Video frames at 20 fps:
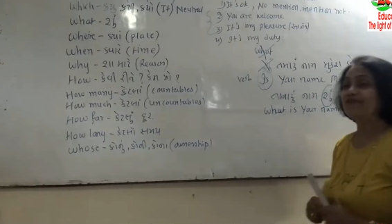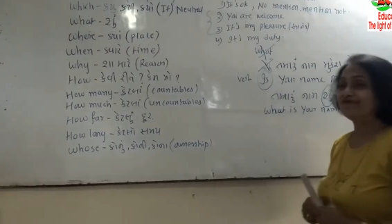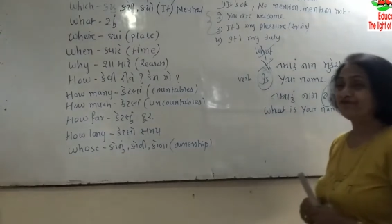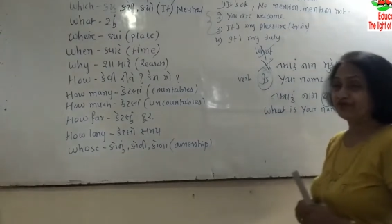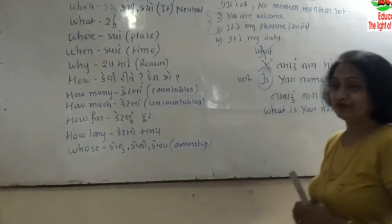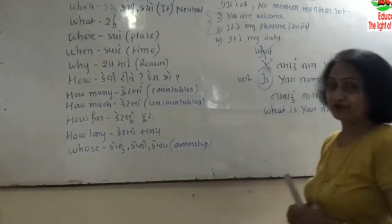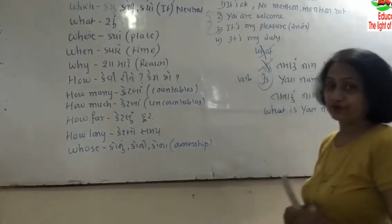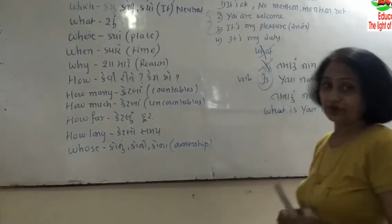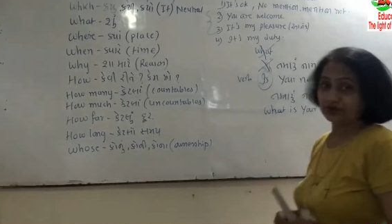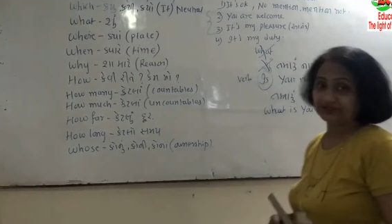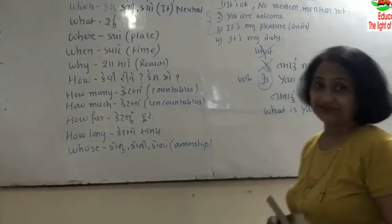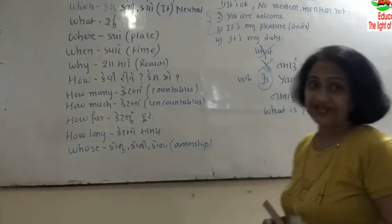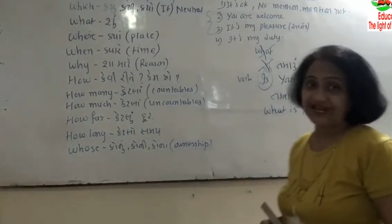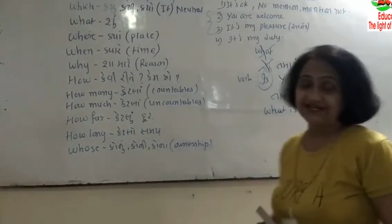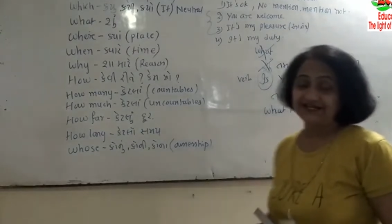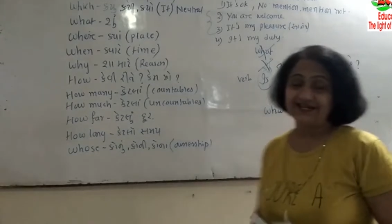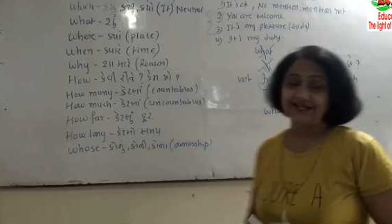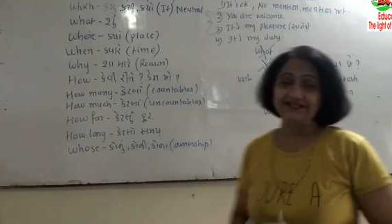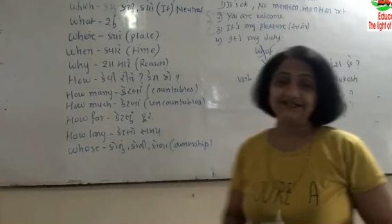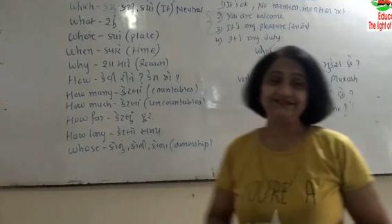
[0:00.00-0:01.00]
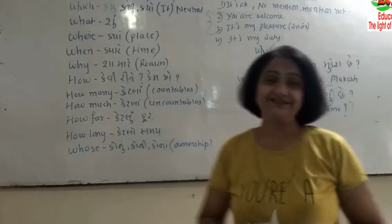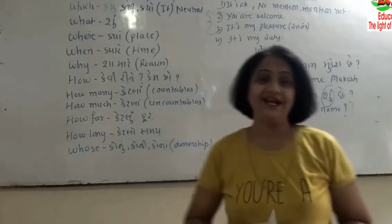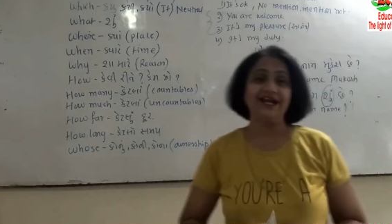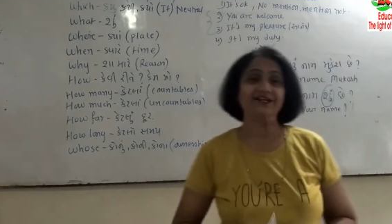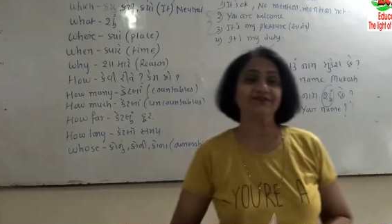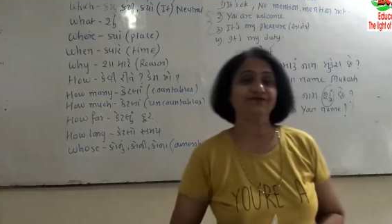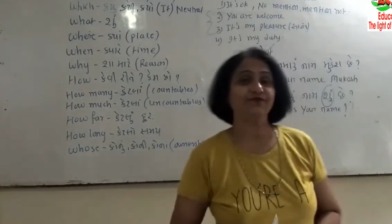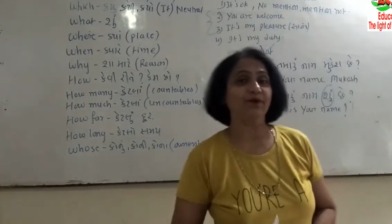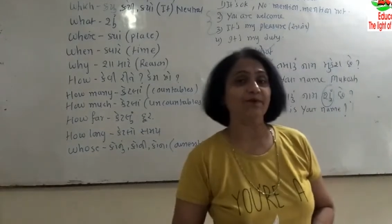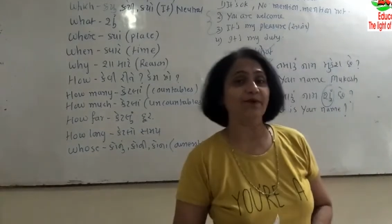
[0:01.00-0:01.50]
if a sentence
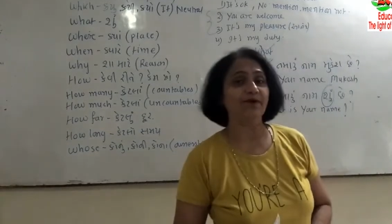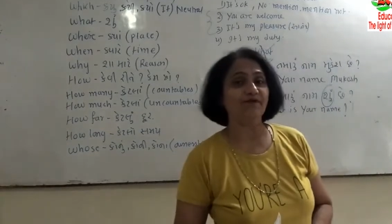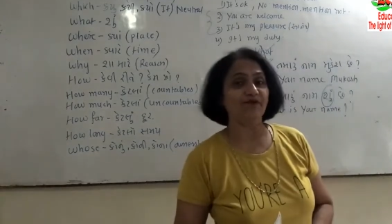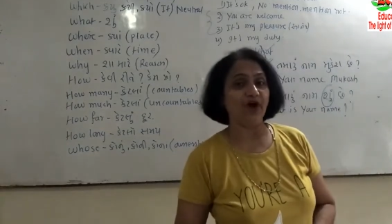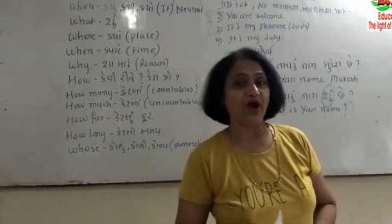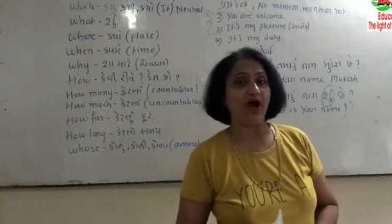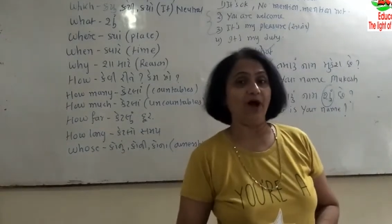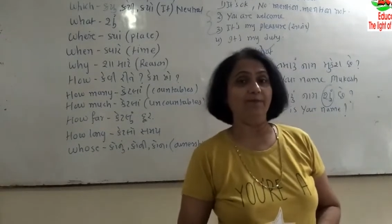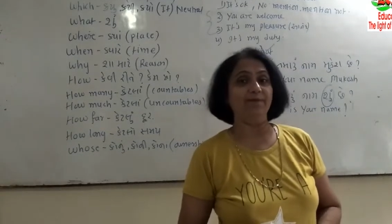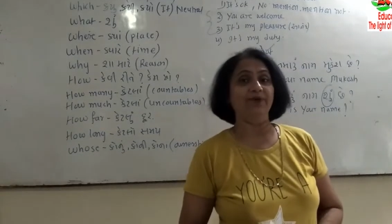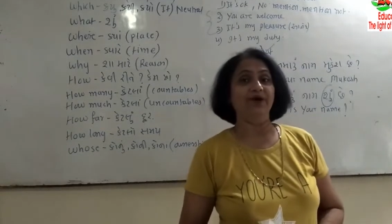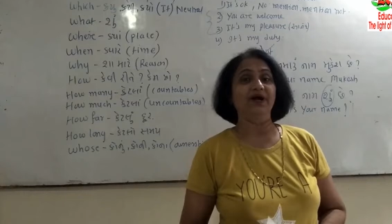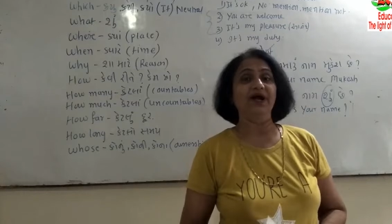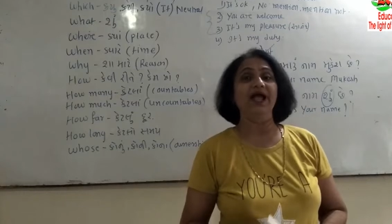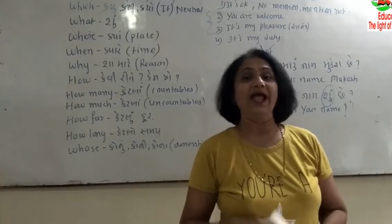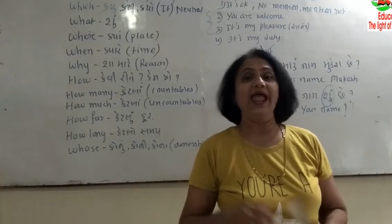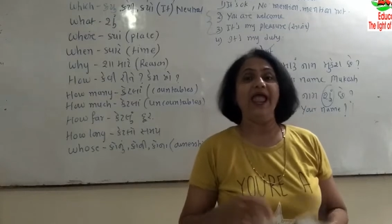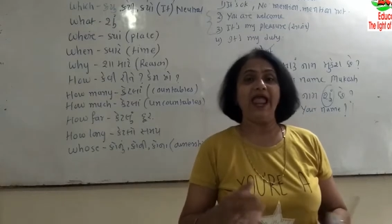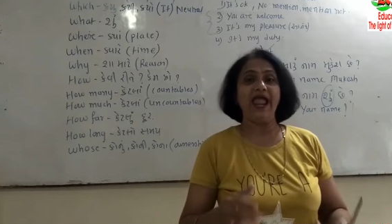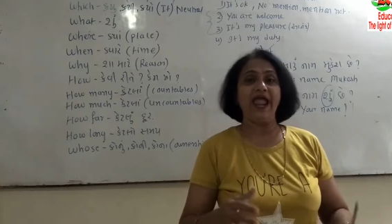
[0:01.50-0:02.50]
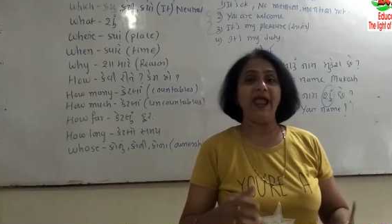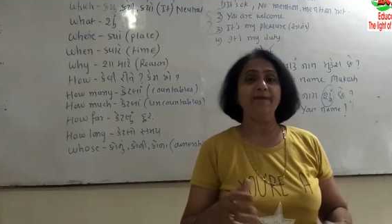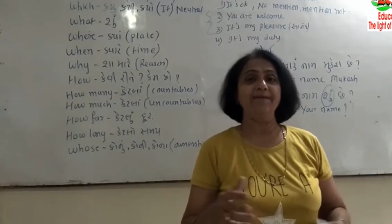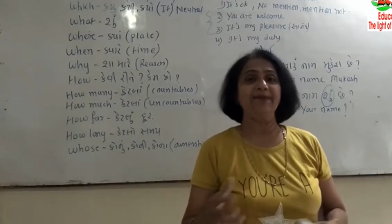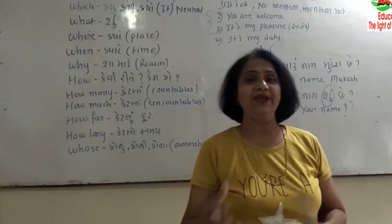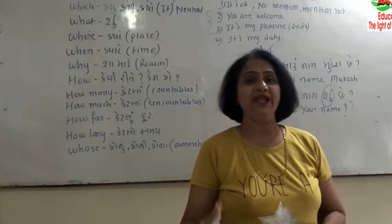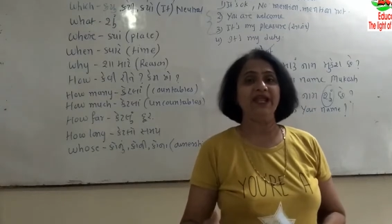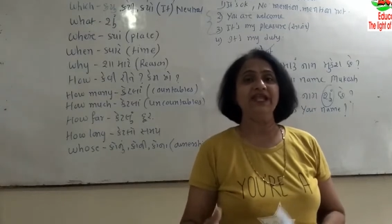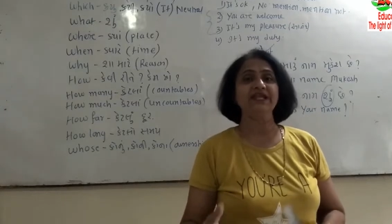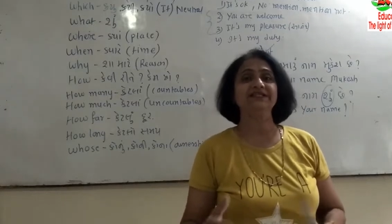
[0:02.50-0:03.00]
starts from a verb,
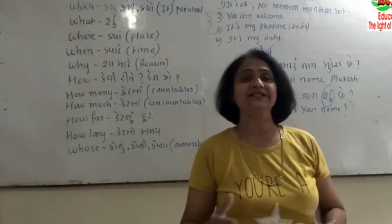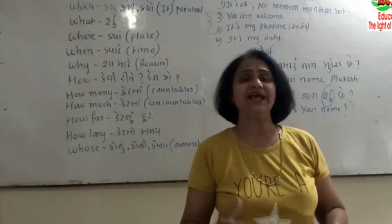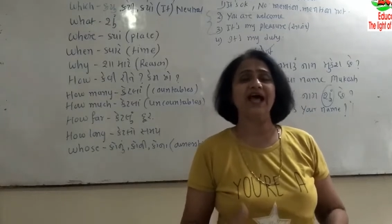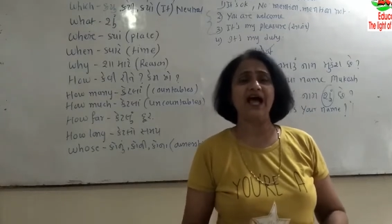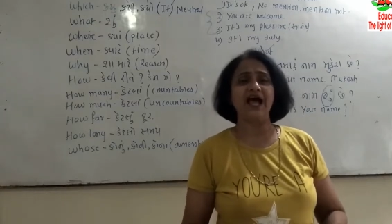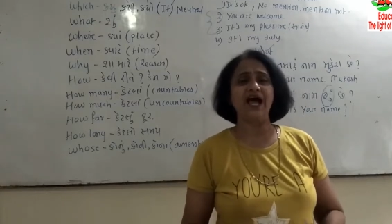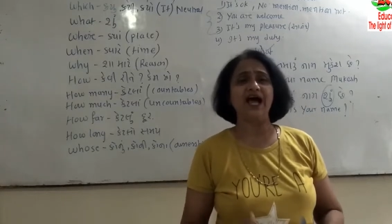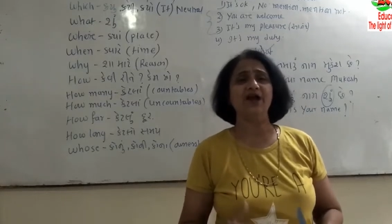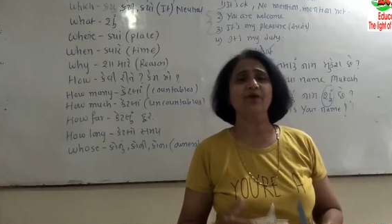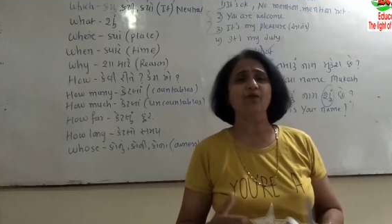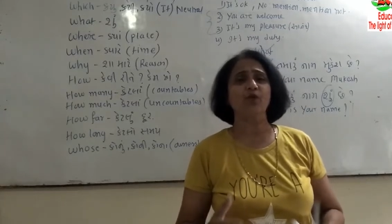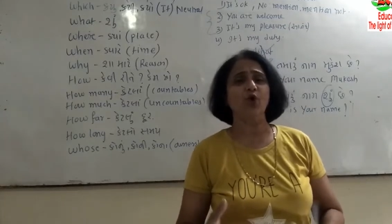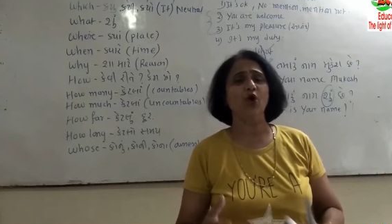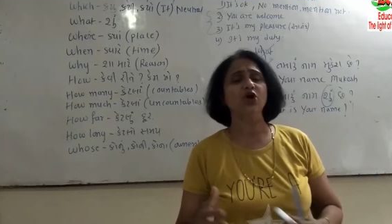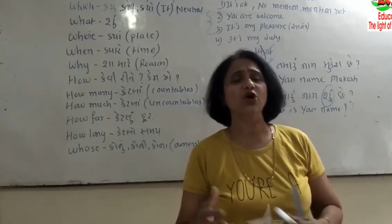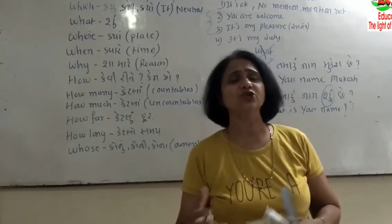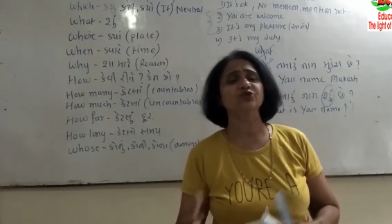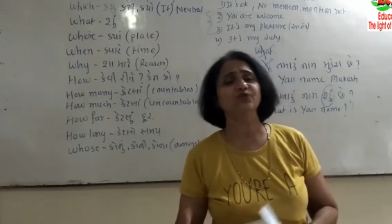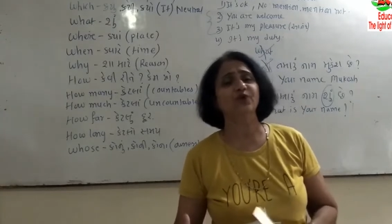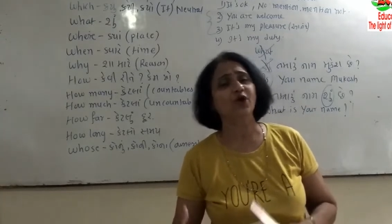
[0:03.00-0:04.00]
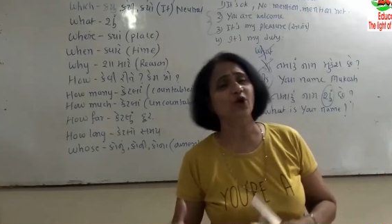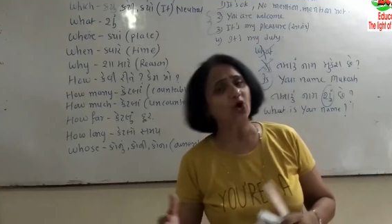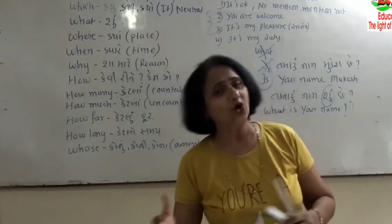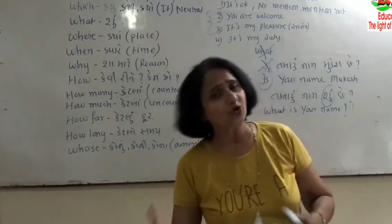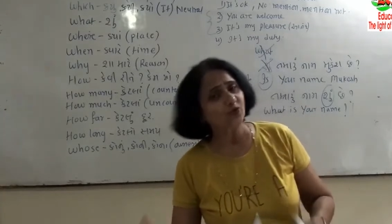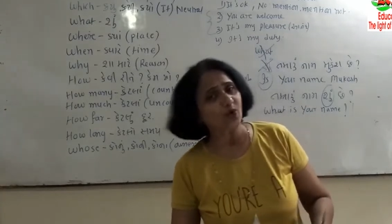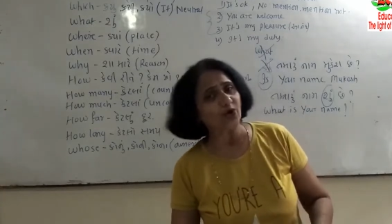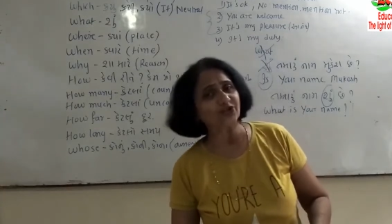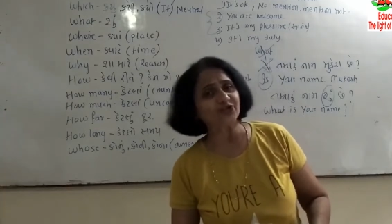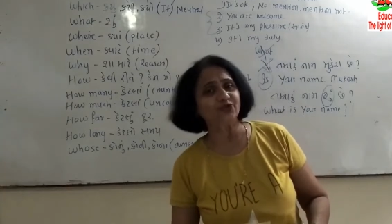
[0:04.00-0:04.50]
and is, are, was, were,
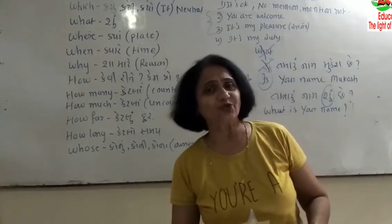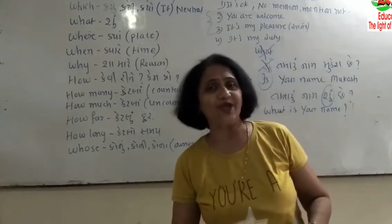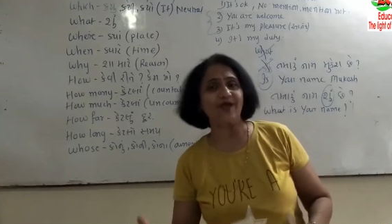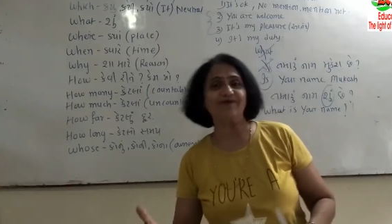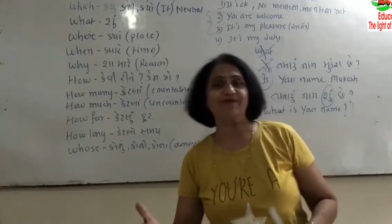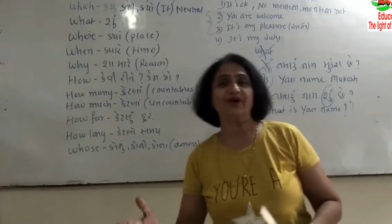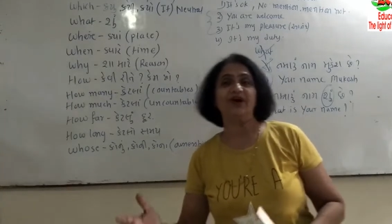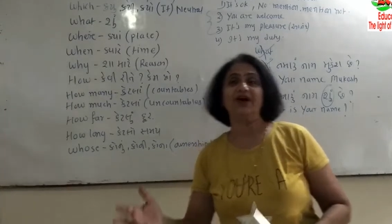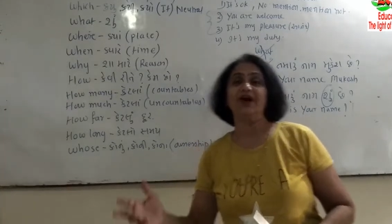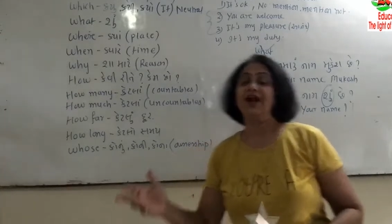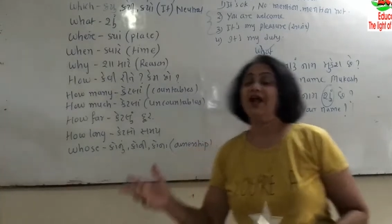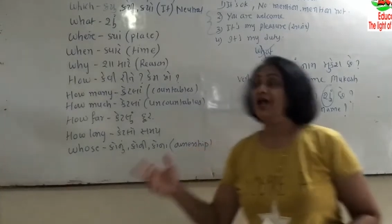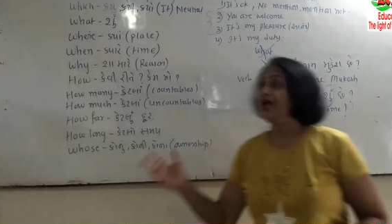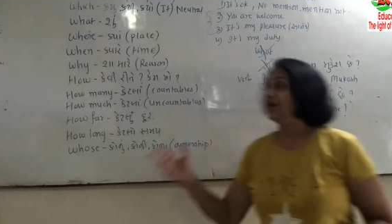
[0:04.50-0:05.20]
or whatsoever,